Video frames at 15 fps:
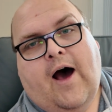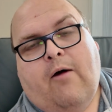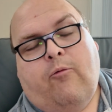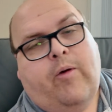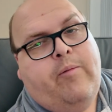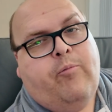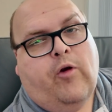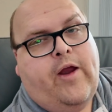
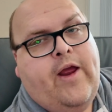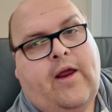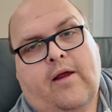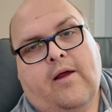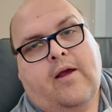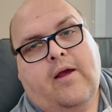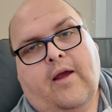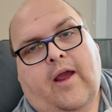We bring
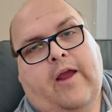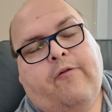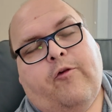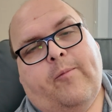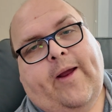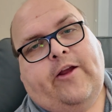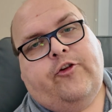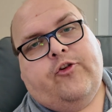
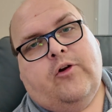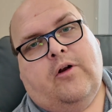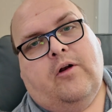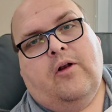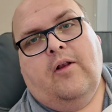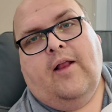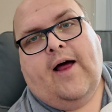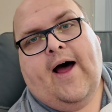
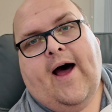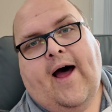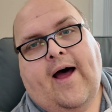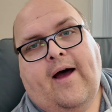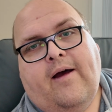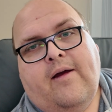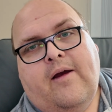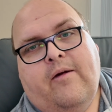informational
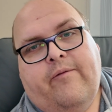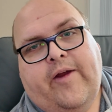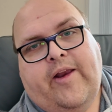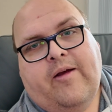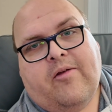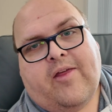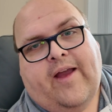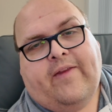
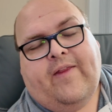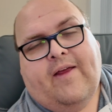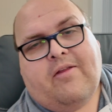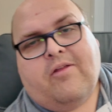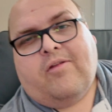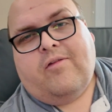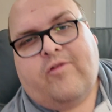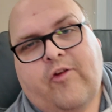videos like
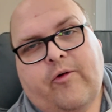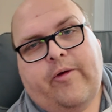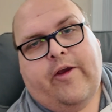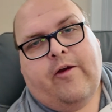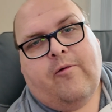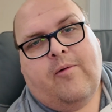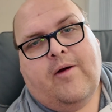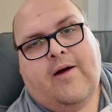this to
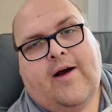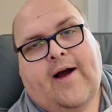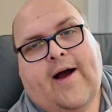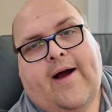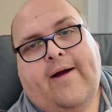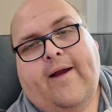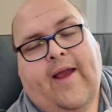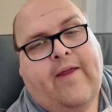you,
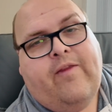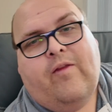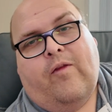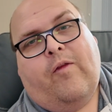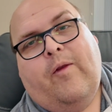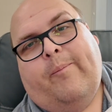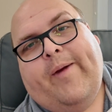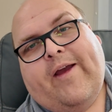and
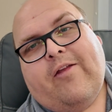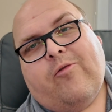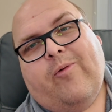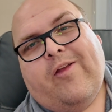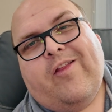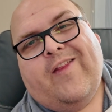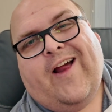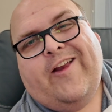the biggest
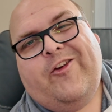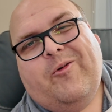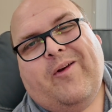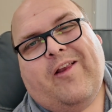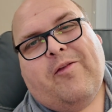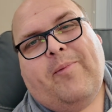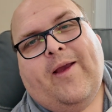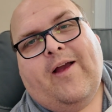reason I do it
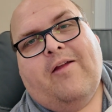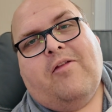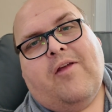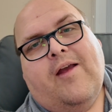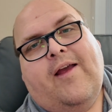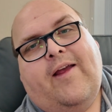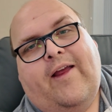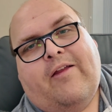is because
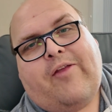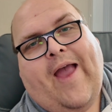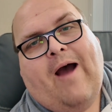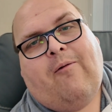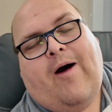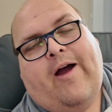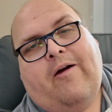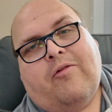it's
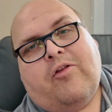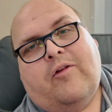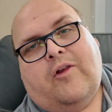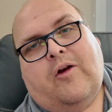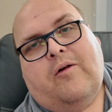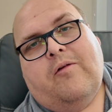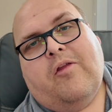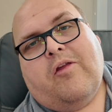how I also learn.